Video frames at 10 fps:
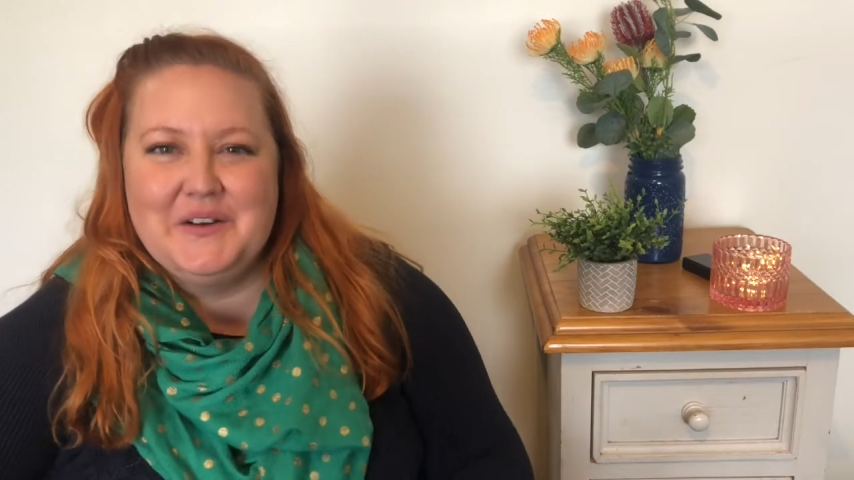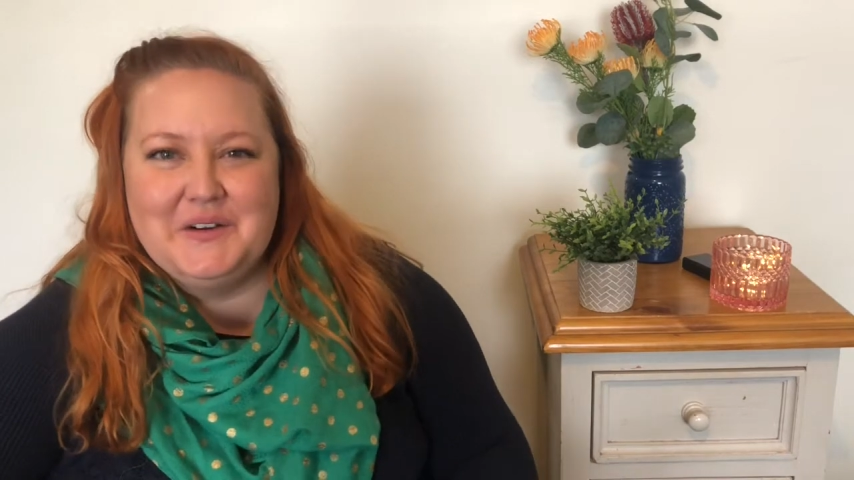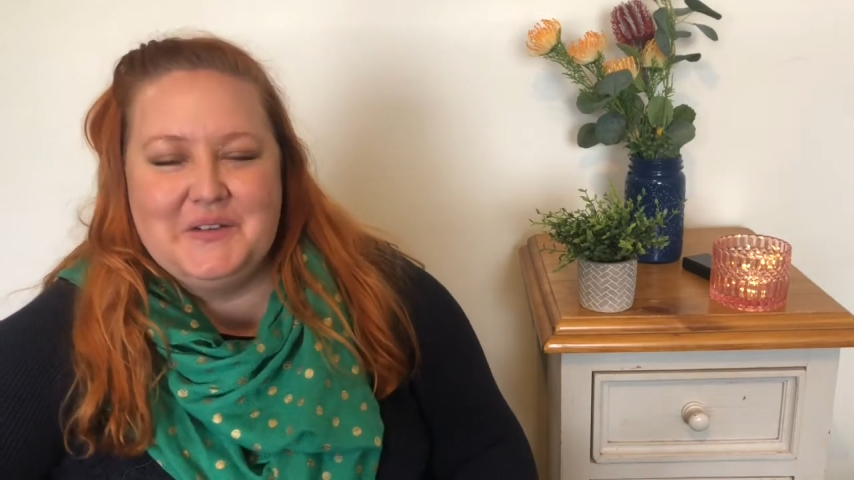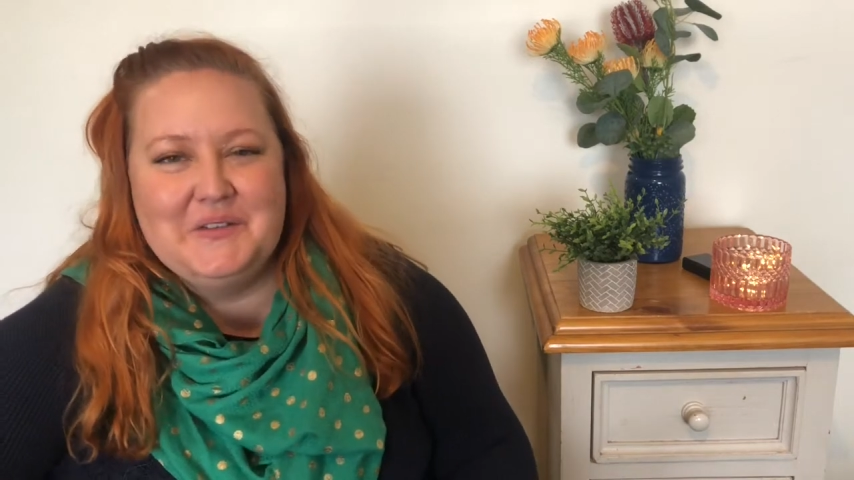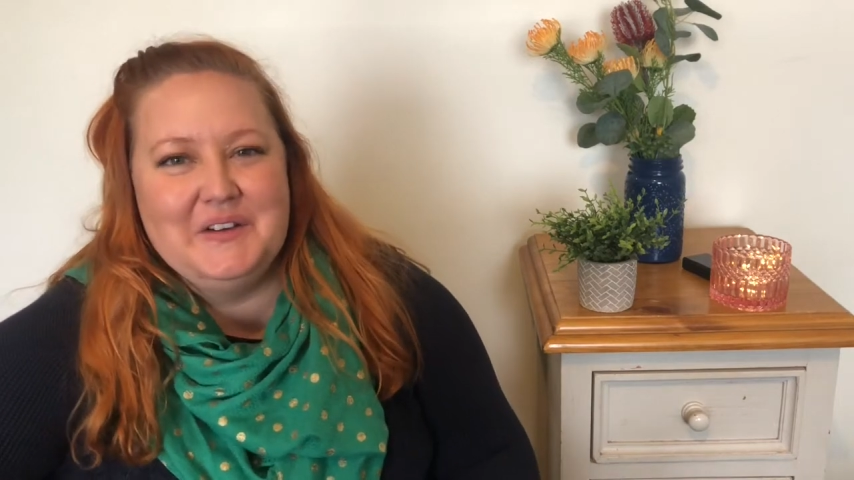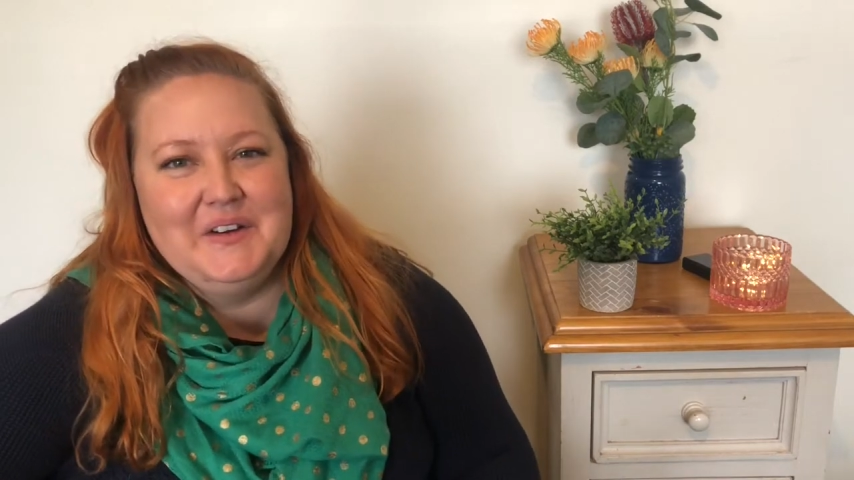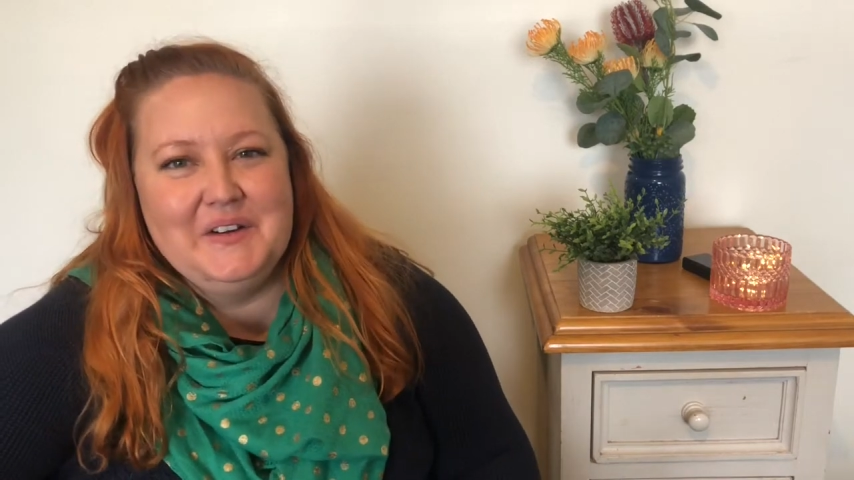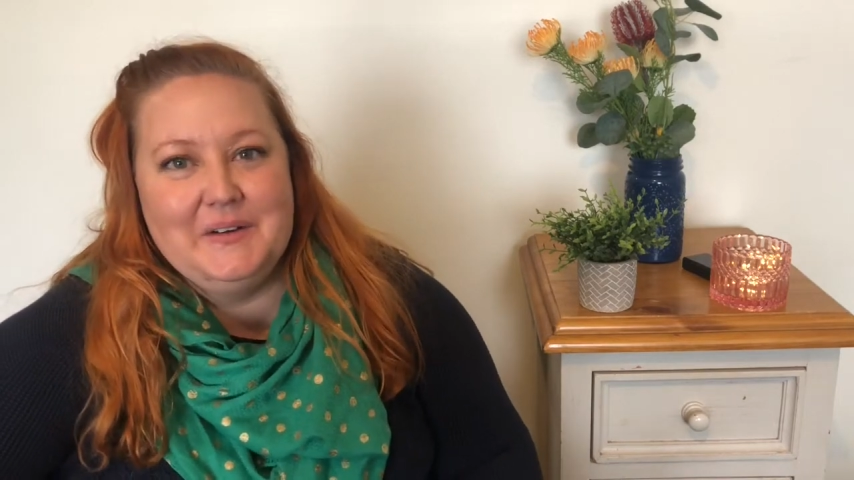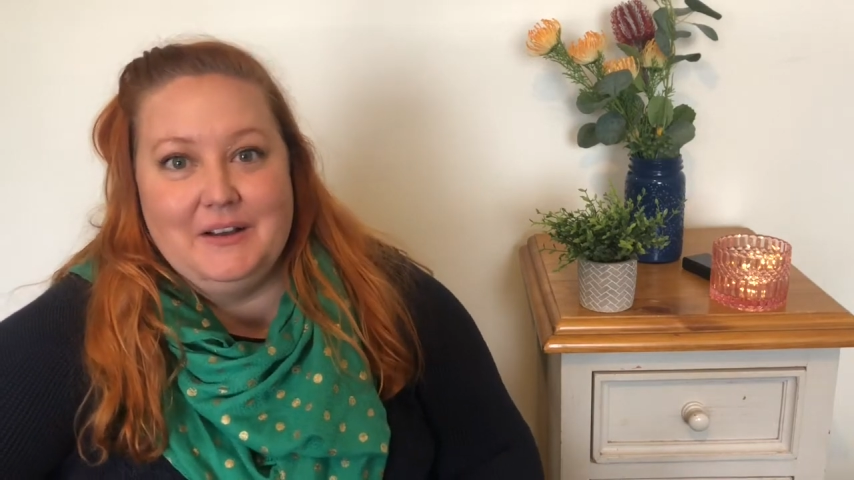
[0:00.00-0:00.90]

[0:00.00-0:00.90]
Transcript: Oh no,